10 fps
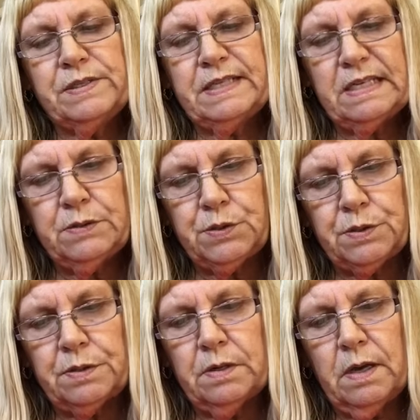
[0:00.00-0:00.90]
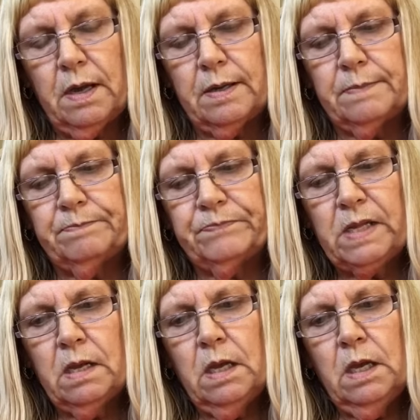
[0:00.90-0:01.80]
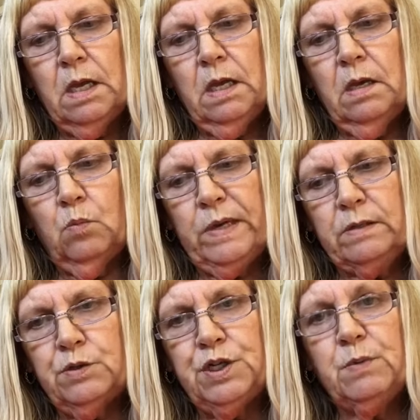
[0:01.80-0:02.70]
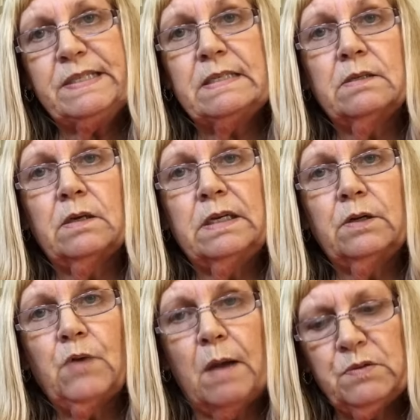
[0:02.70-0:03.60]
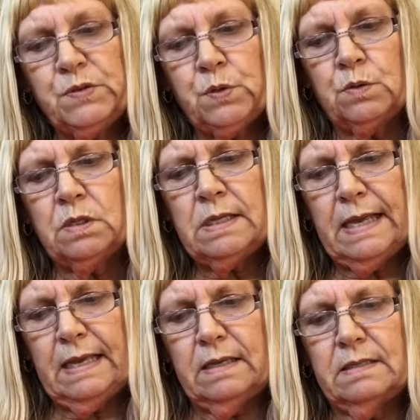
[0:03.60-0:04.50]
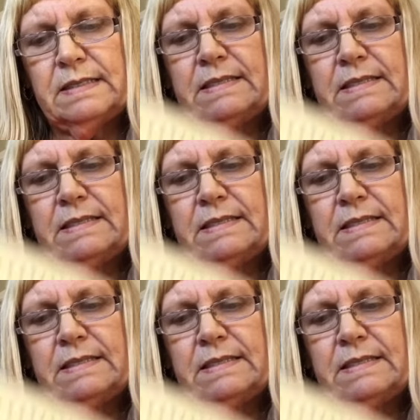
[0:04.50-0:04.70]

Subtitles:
teacher when she was in grammar school, and it's